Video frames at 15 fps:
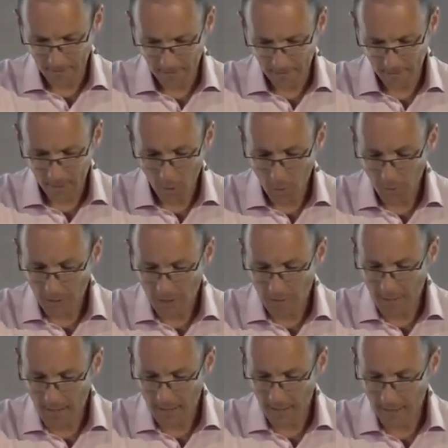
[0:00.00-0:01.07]
No one is
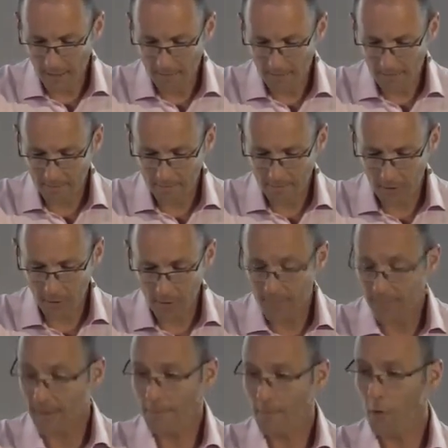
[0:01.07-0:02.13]
making you give
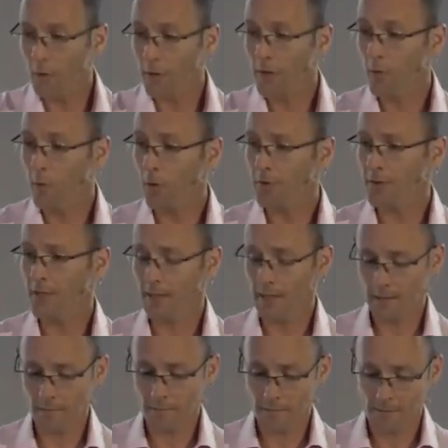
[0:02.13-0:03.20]
any more than you want to
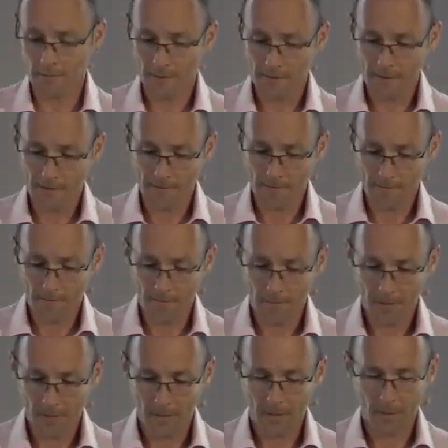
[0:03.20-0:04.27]
give.
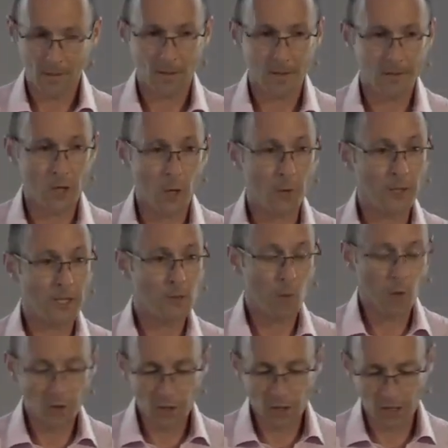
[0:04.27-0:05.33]
No one is
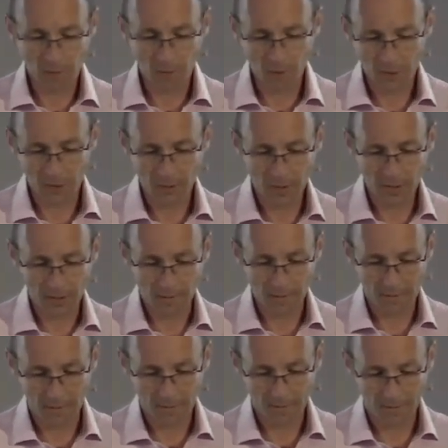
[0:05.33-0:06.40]
watching what you give.
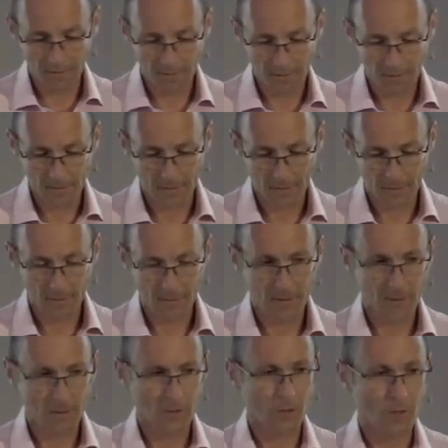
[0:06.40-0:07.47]

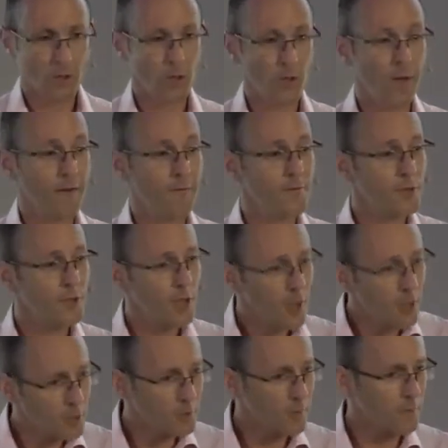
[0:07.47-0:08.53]
You have
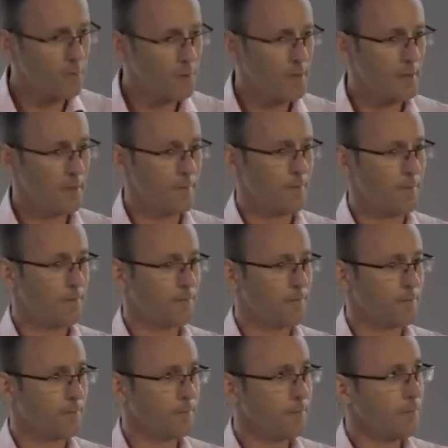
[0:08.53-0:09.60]
total freedom.
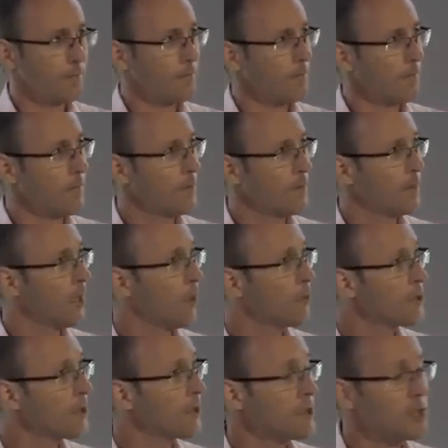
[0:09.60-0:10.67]
No one's
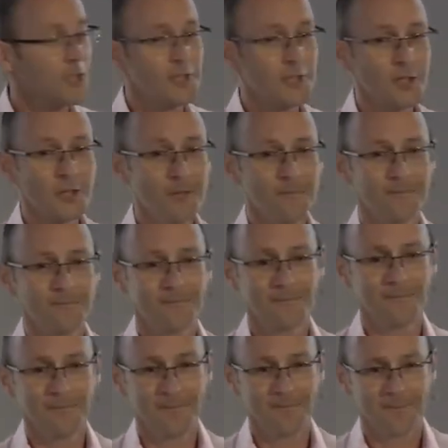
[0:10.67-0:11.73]
going to judge you.
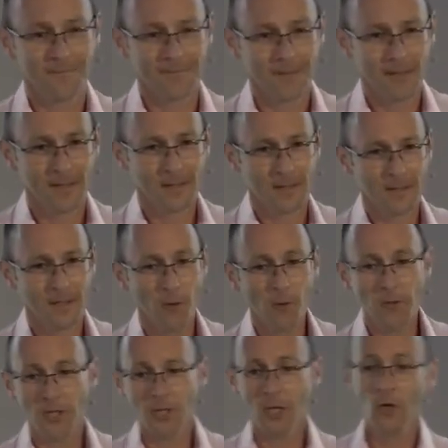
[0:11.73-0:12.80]
No
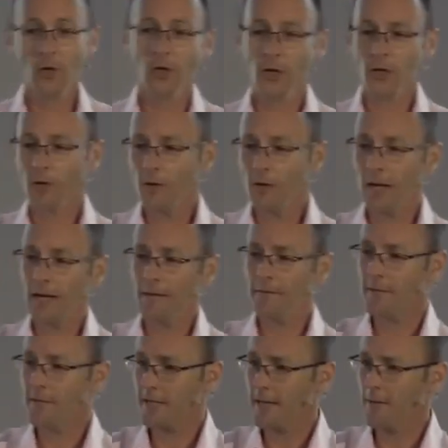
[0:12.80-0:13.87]
one's going to look at your life
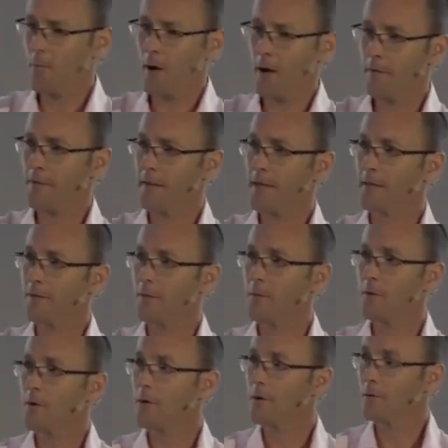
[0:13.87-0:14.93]
and say, Why haven't they given
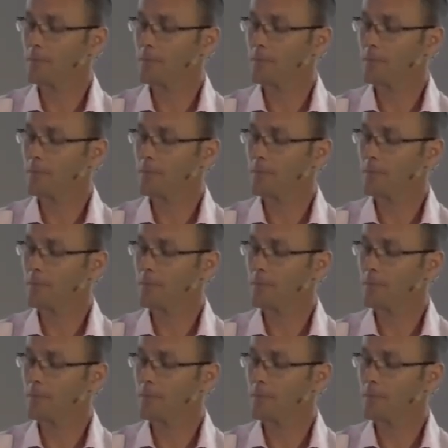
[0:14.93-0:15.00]
more?